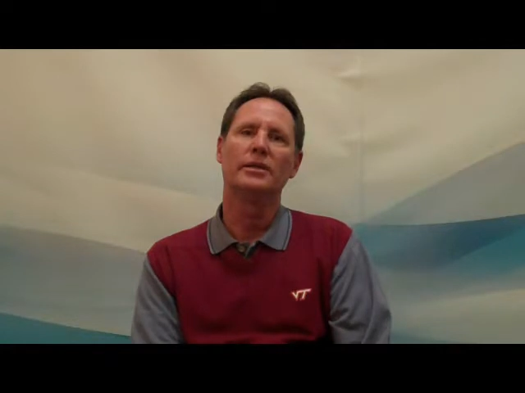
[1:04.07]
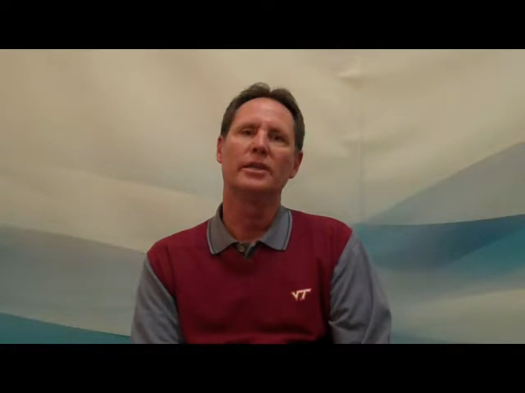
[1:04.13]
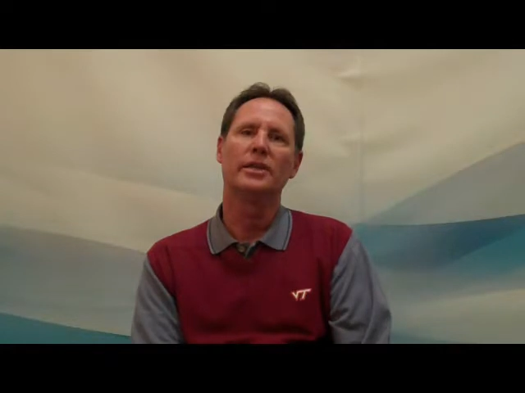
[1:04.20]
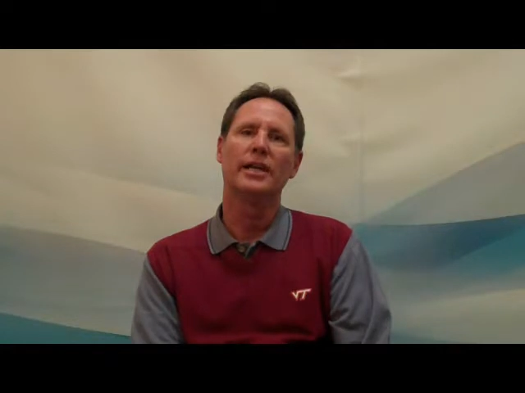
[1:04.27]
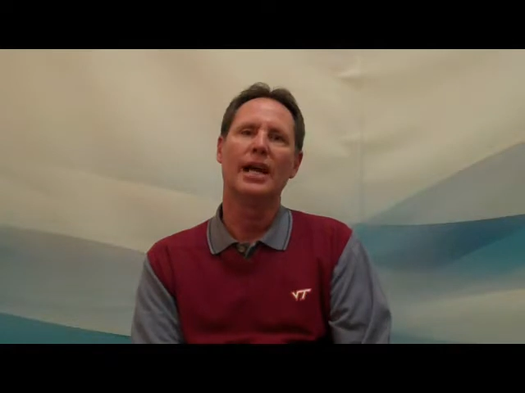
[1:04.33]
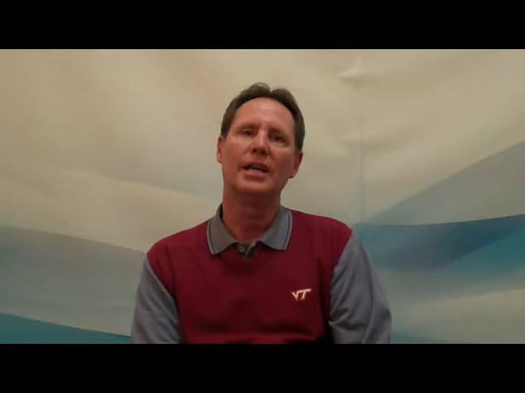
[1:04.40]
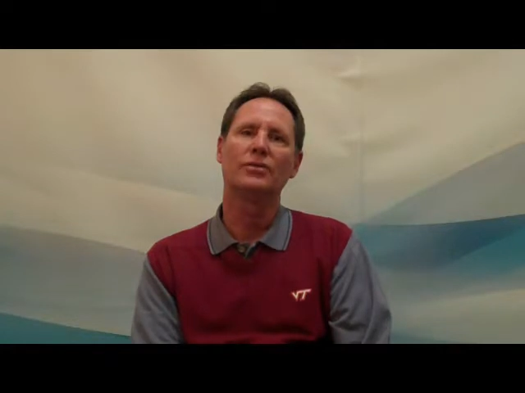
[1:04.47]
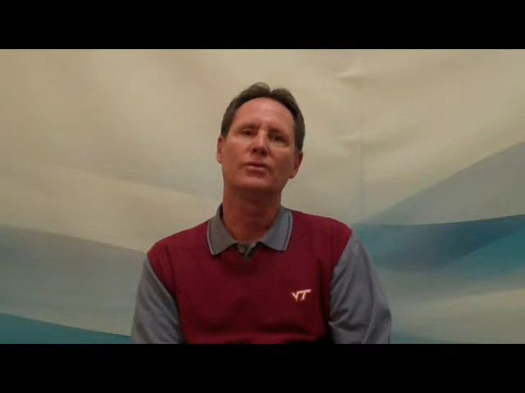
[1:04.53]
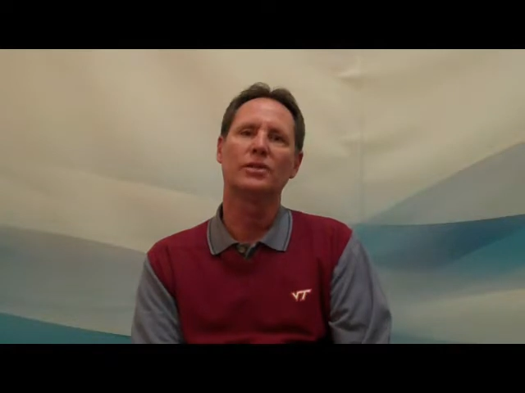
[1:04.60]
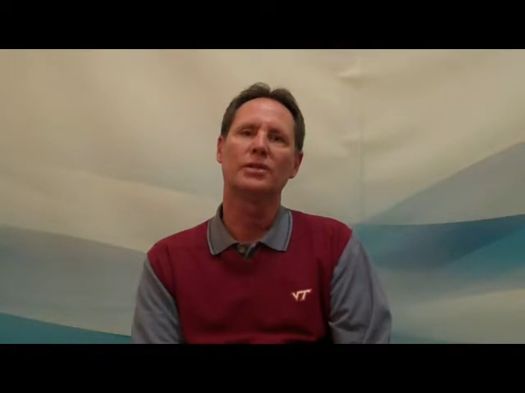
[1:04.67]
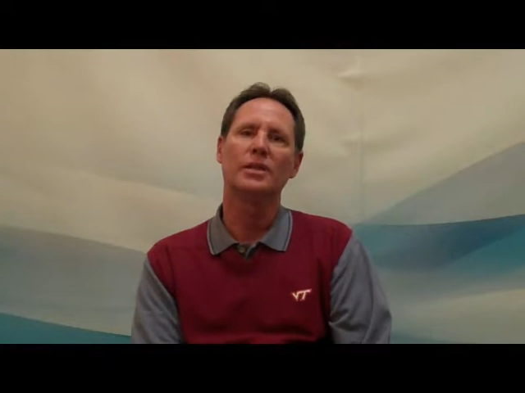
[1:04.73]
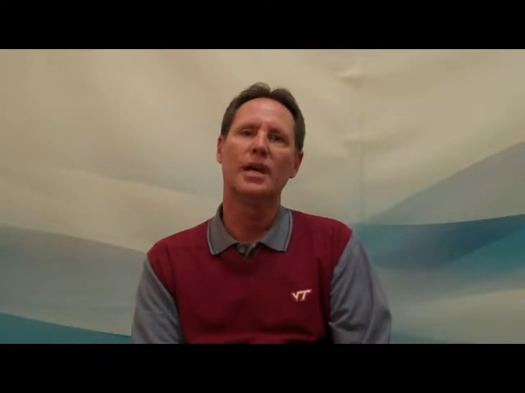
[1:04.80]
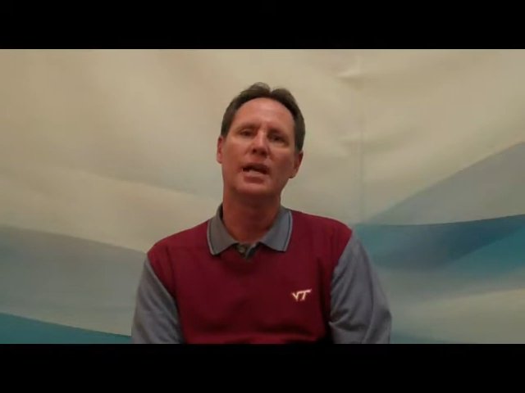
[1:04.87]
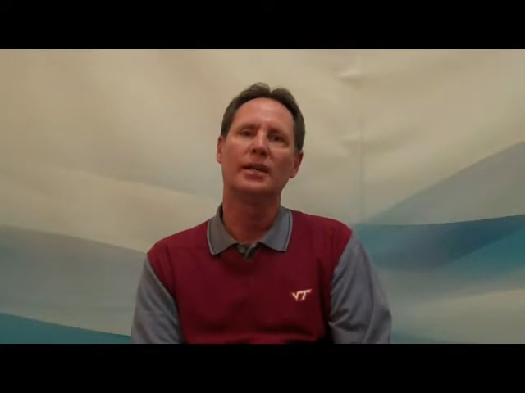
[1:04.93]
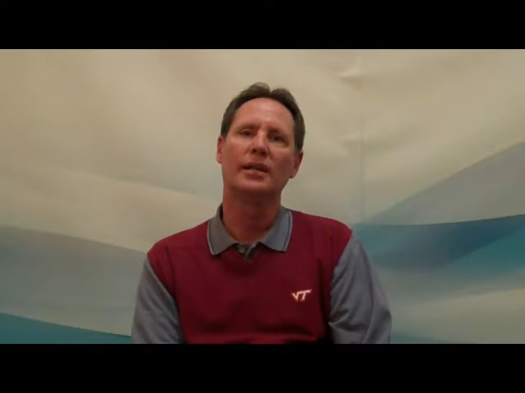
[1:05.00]
The natural
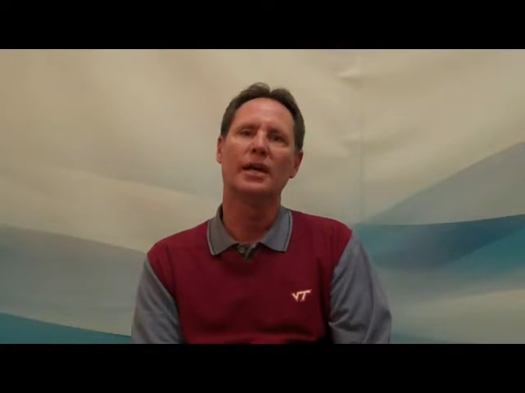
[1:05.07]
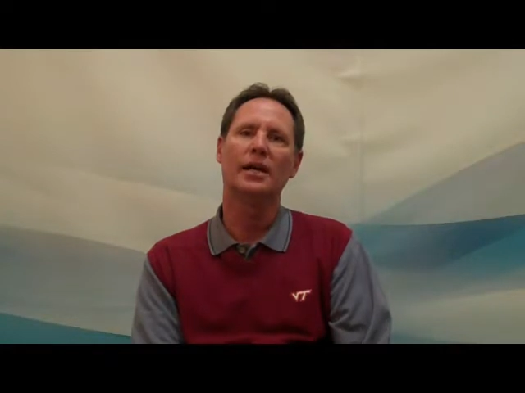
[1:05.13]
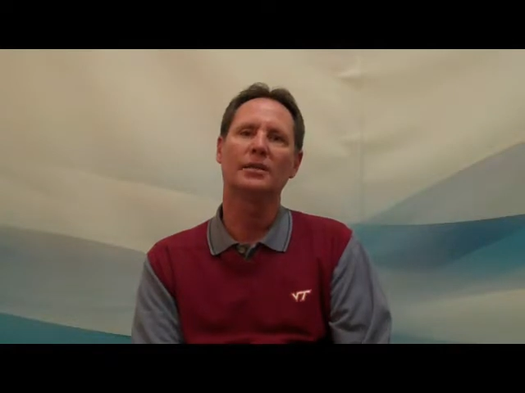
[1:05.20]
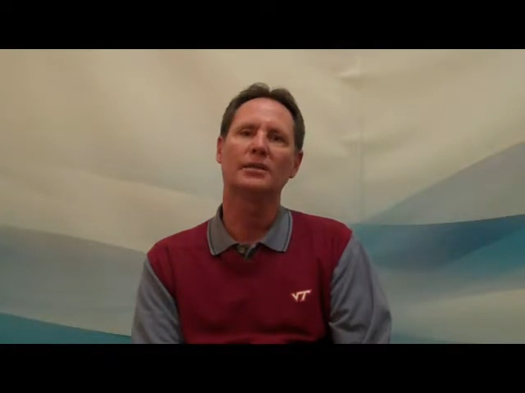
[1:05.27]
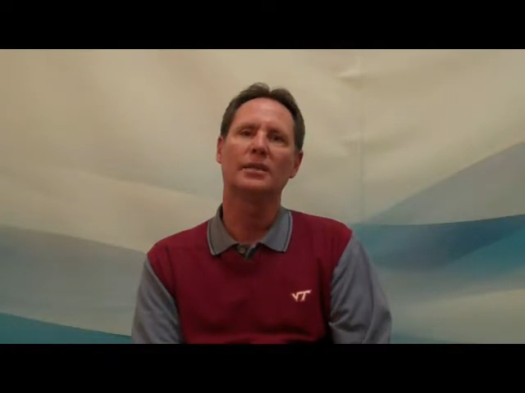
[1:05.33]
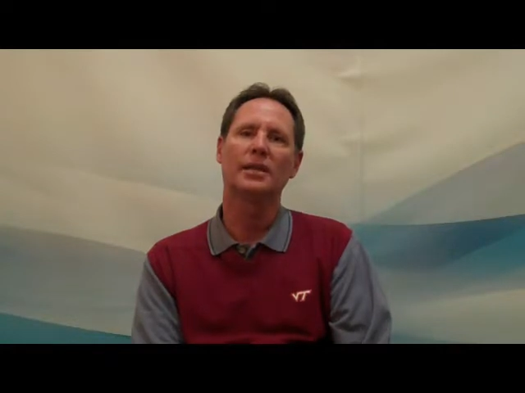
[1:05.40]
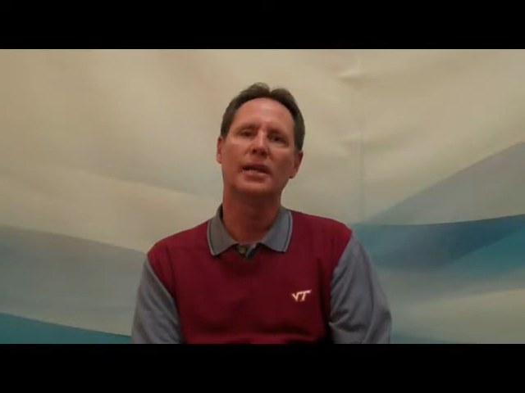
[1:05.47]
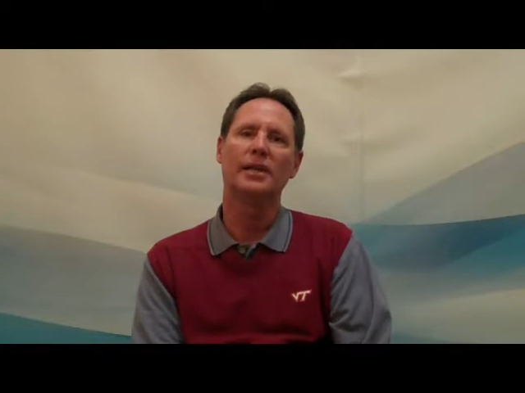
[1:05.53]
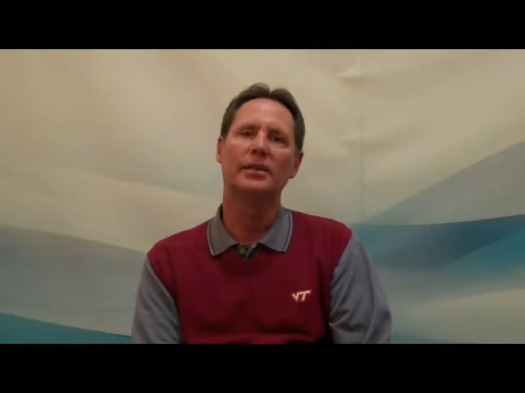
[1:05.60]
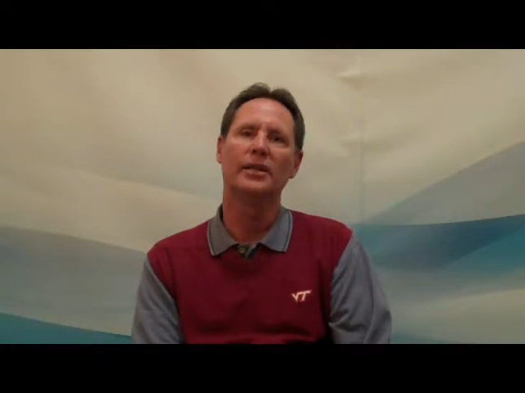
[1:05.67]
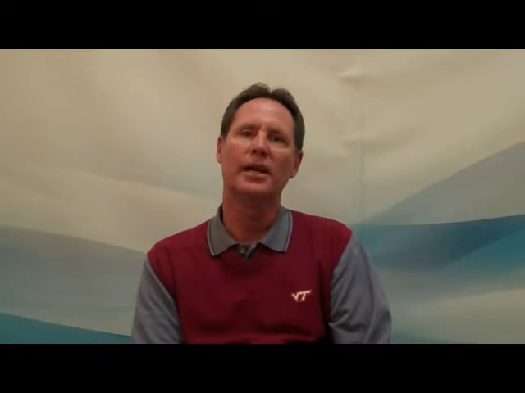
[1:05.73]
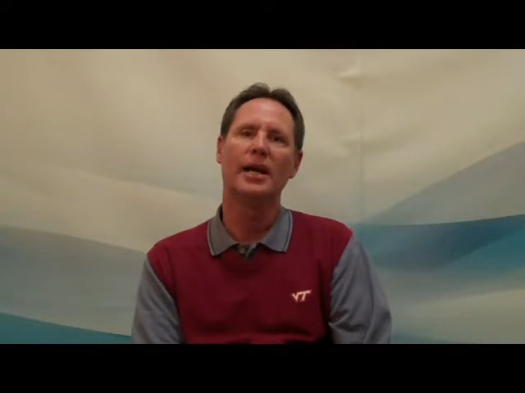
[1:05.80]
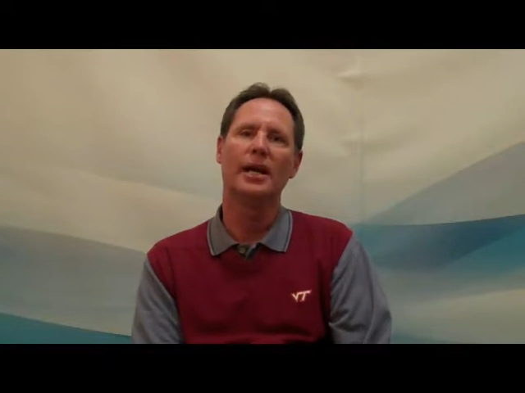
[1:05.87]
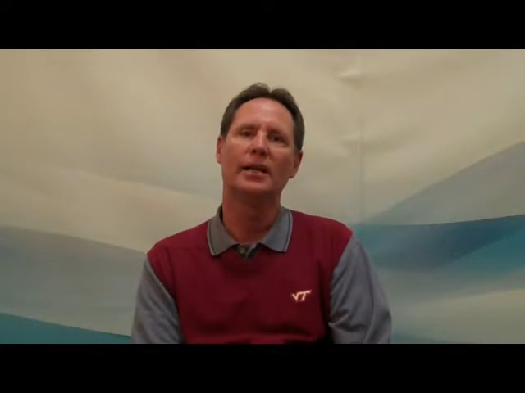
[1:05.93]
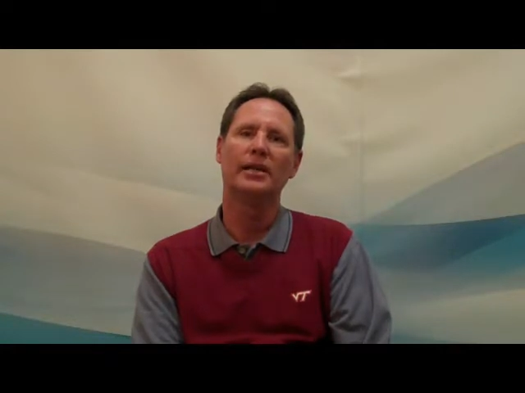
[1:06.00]
is non-toxic and
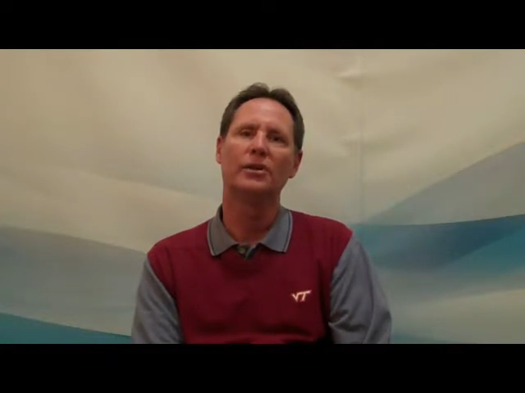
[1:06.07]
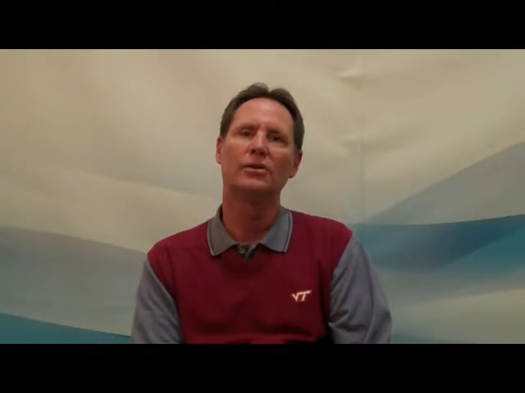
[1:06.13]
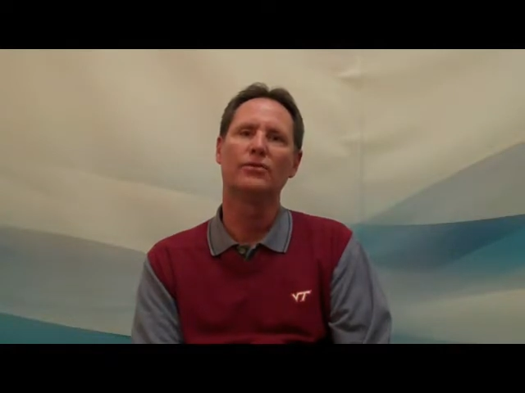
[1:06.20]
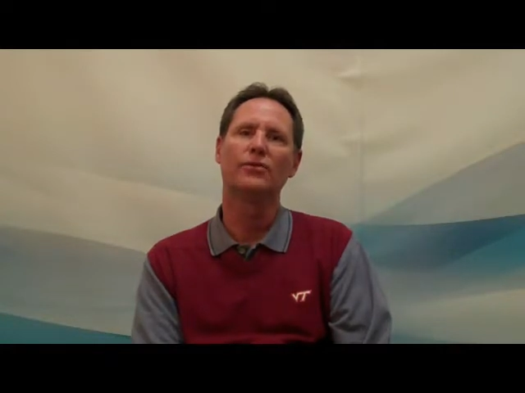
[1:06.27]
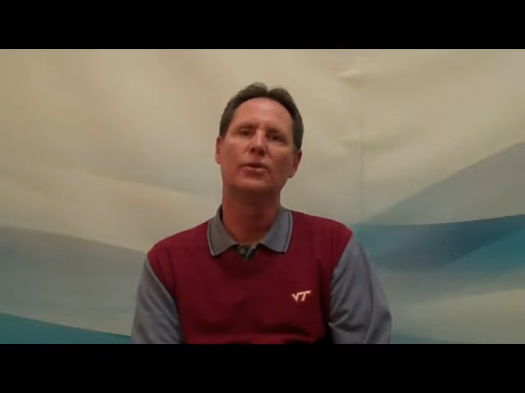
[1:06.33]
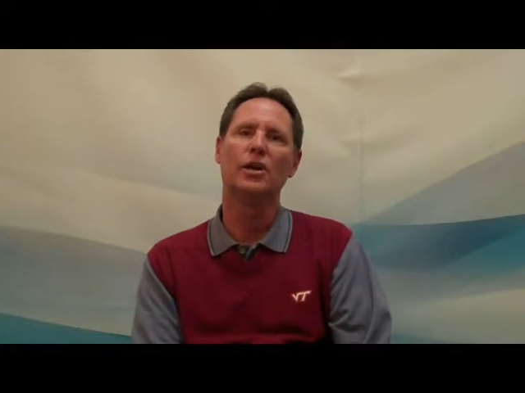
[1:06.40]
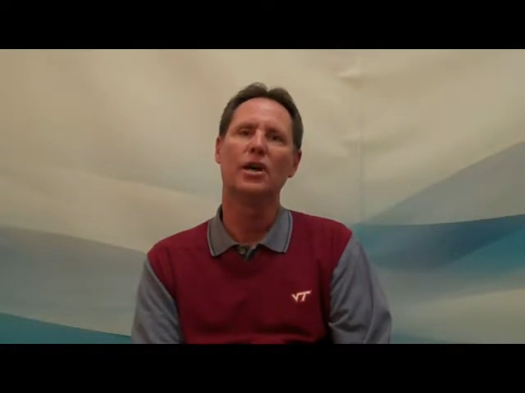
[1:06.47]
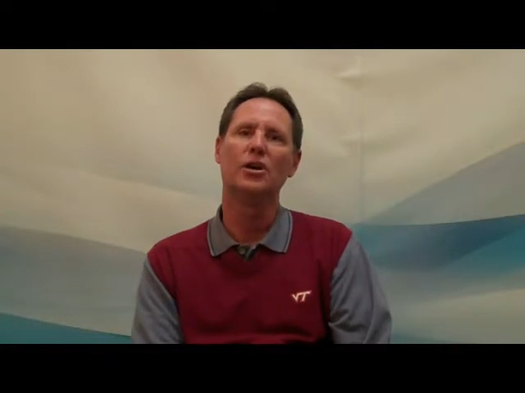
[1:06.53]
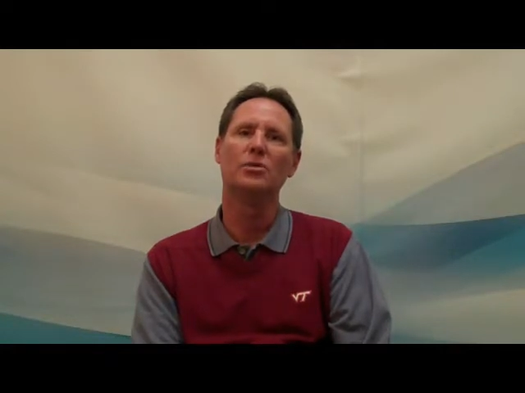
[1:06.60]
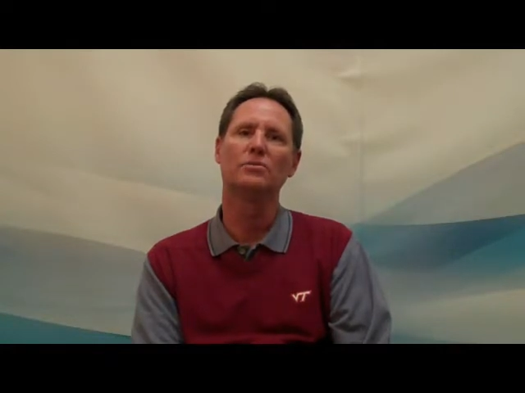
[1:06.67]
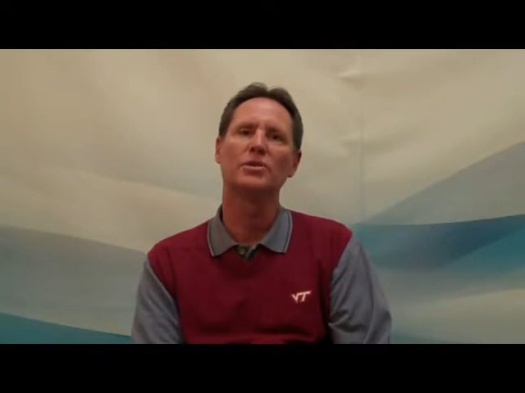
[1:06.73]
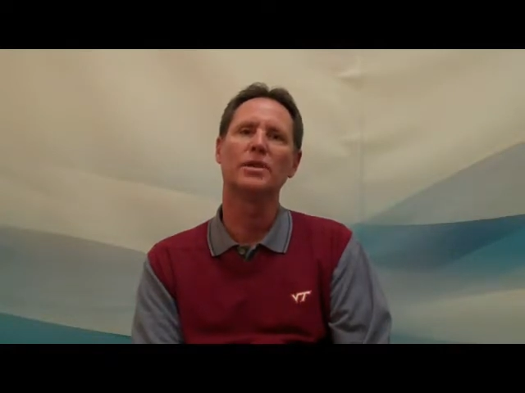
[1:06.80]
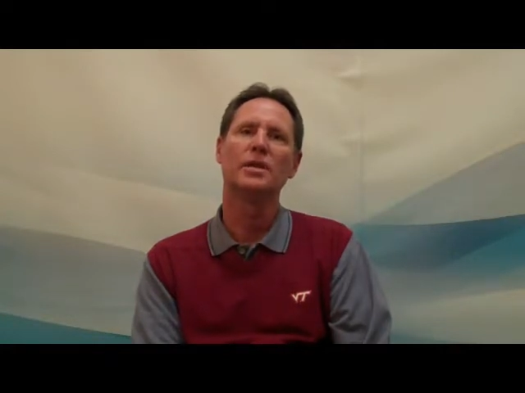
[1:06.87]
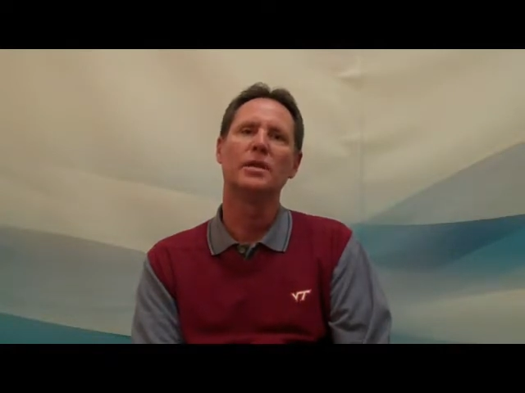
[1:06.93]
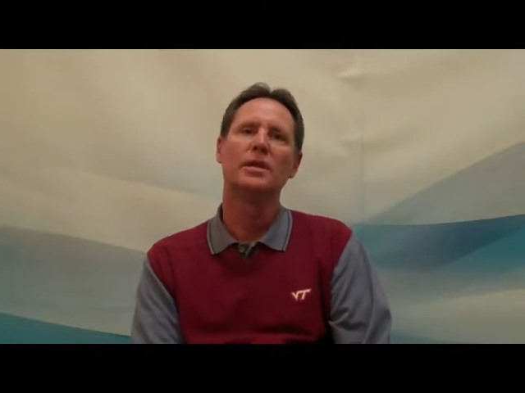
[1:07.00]
ideal for
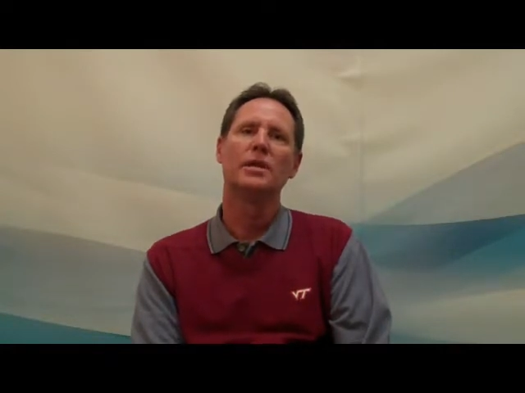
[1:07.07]
homes